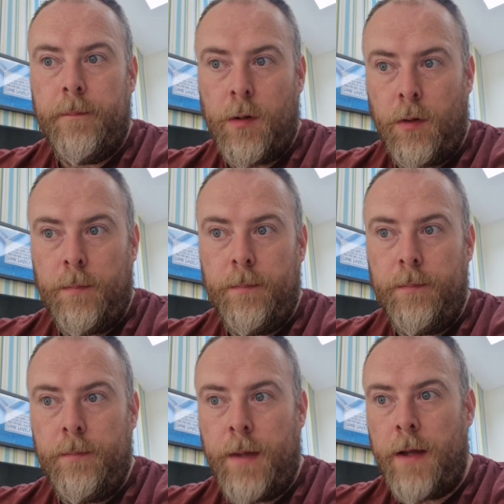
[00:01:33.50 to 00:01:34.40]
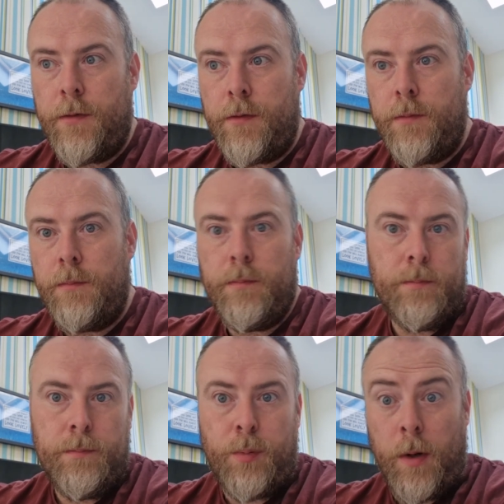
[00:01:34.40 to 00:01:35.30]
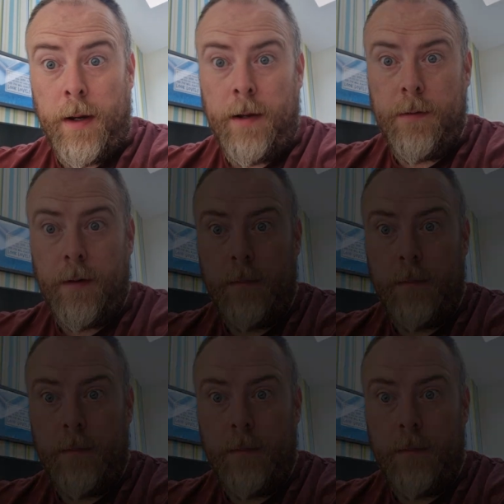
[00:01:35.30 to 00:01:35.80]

So that's pretty easy.